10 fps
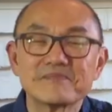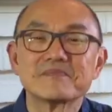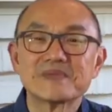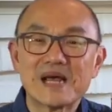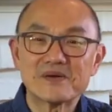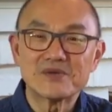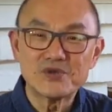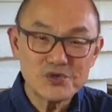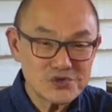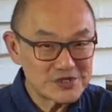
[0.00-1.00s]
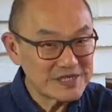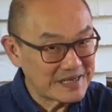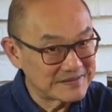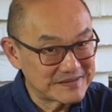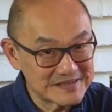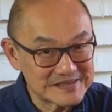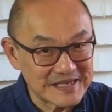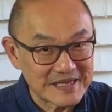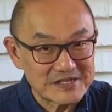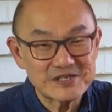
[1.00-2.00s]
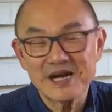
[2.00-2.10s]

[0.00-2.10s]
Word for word: Now, usually at this stage,